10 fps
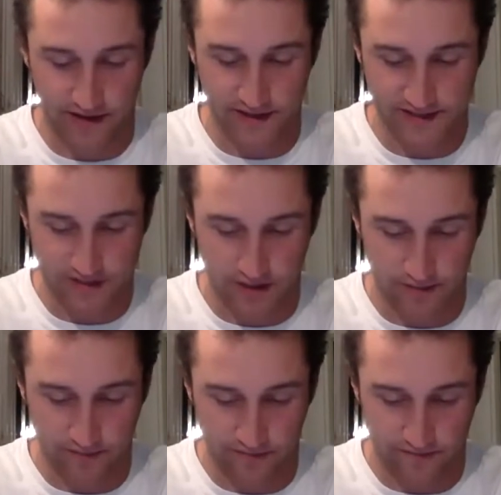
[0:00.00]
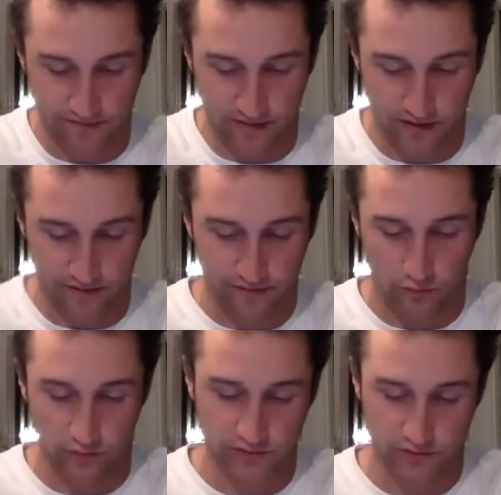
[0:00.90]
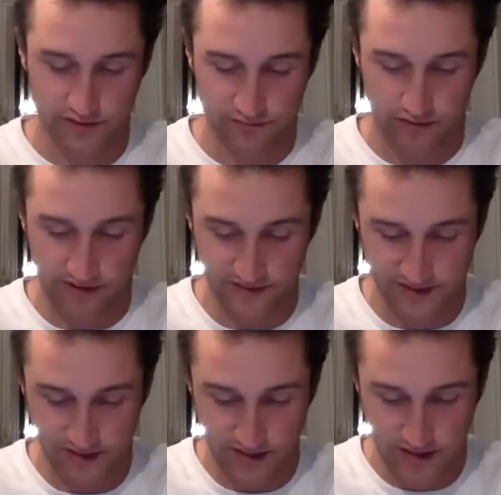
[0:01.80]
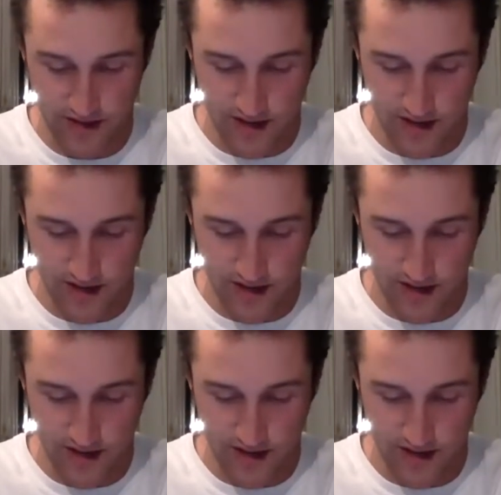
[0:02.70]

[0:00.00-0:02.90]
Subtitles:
it's up of four torts of privacy.